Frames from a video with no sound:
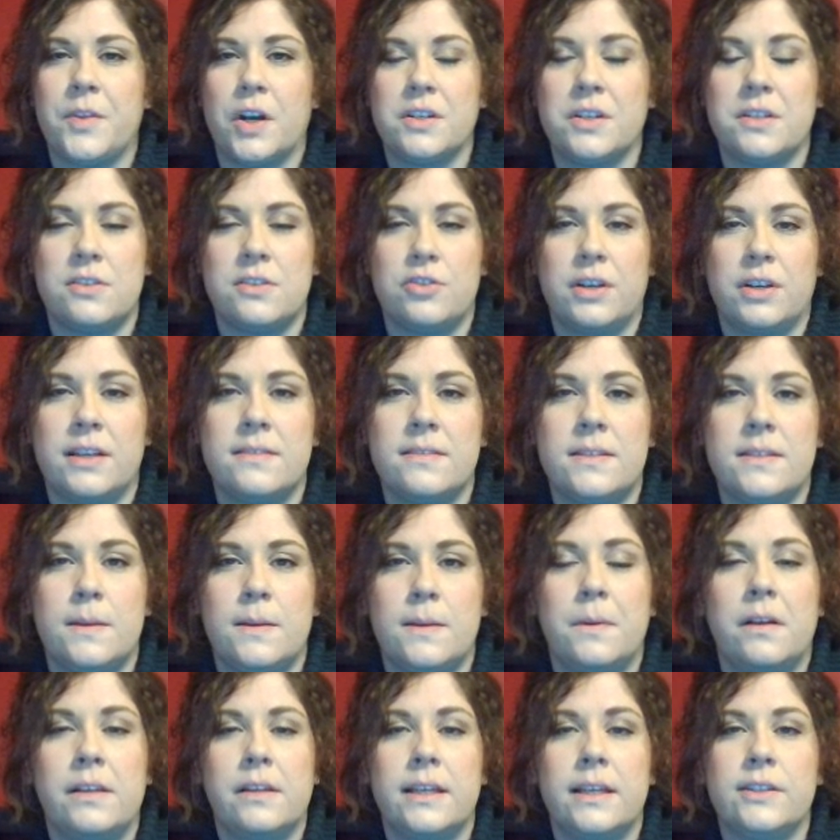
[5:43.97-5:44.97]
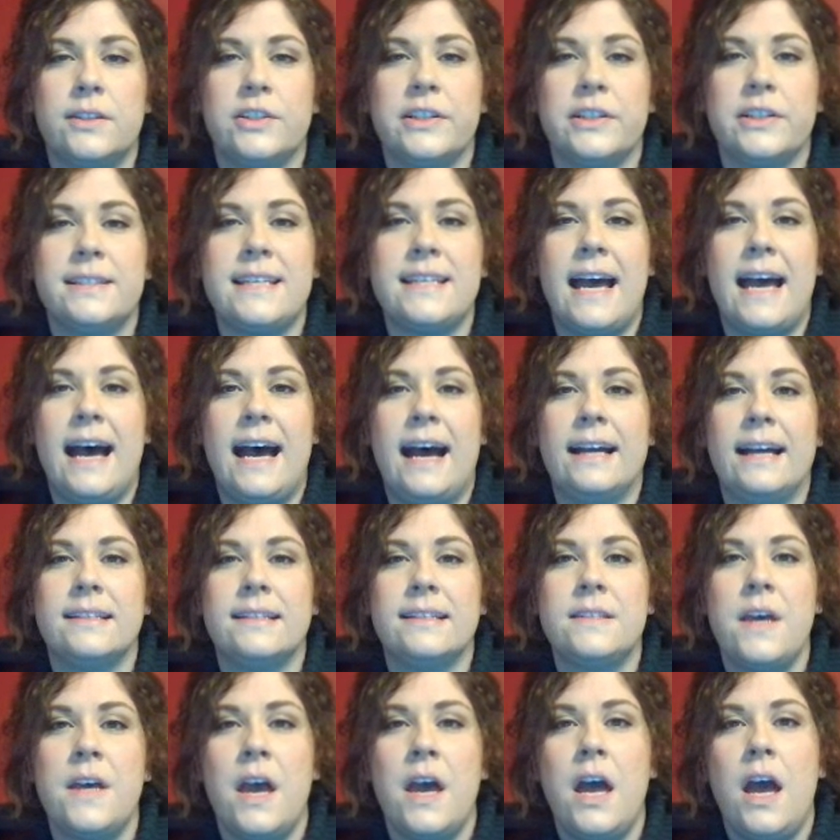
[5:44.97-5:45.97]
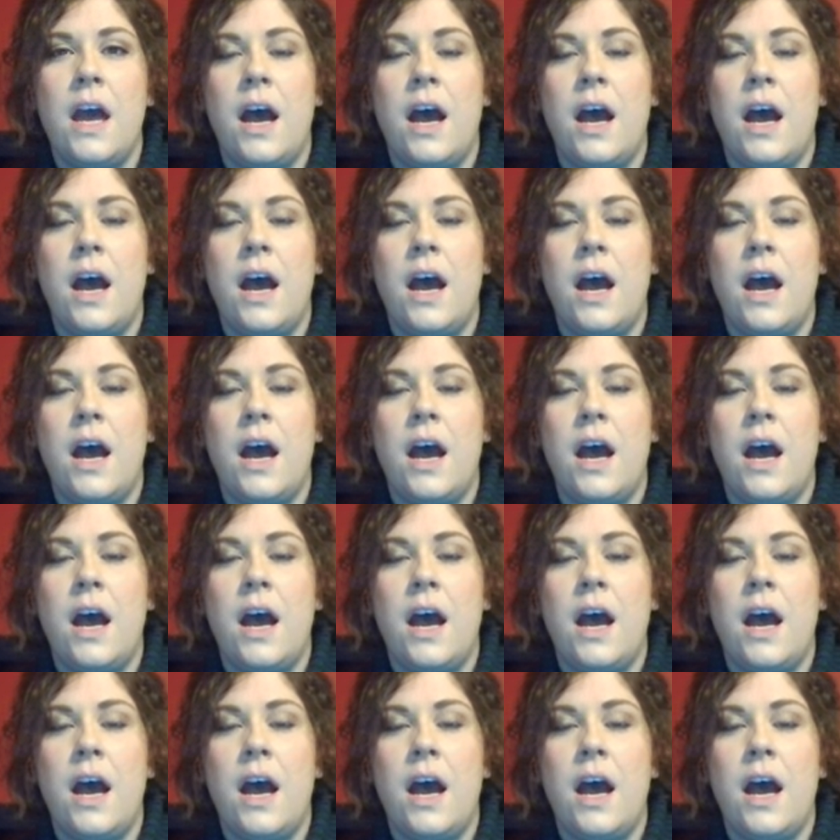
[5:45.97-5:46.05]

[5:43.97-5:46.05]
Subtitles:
Our district has typically looked at